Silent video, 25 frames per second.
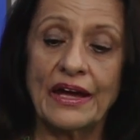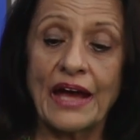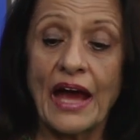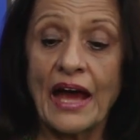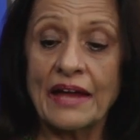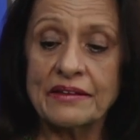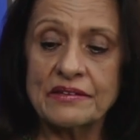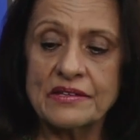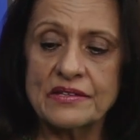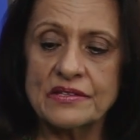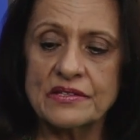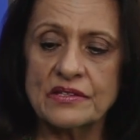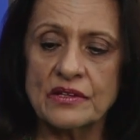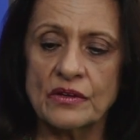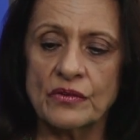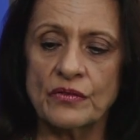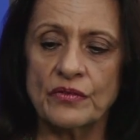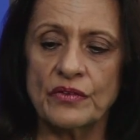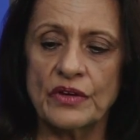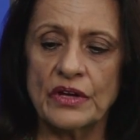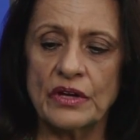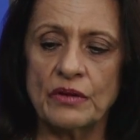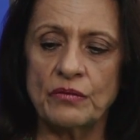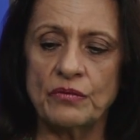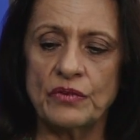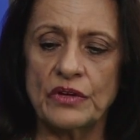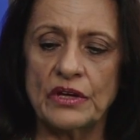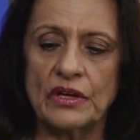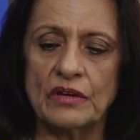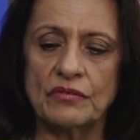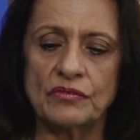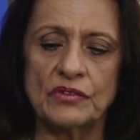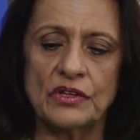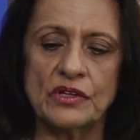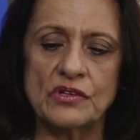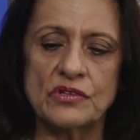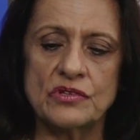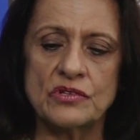GATS survey, we
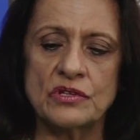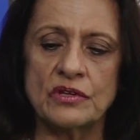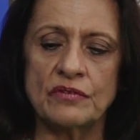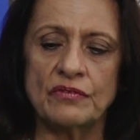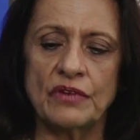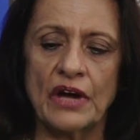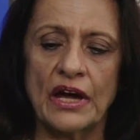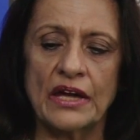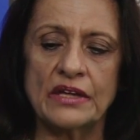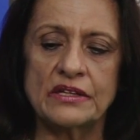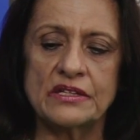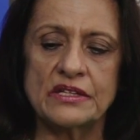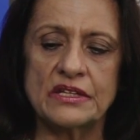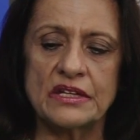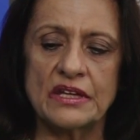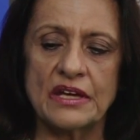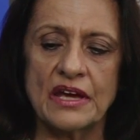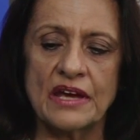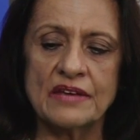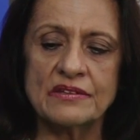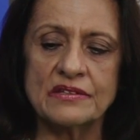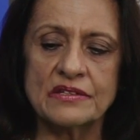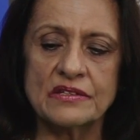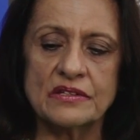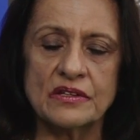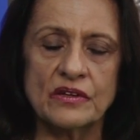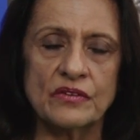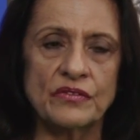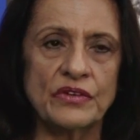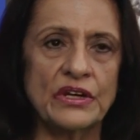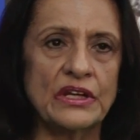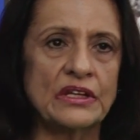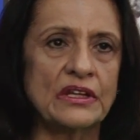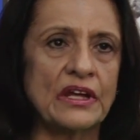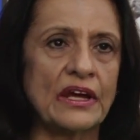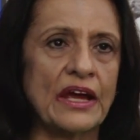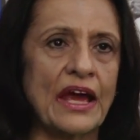have the GYTS survey.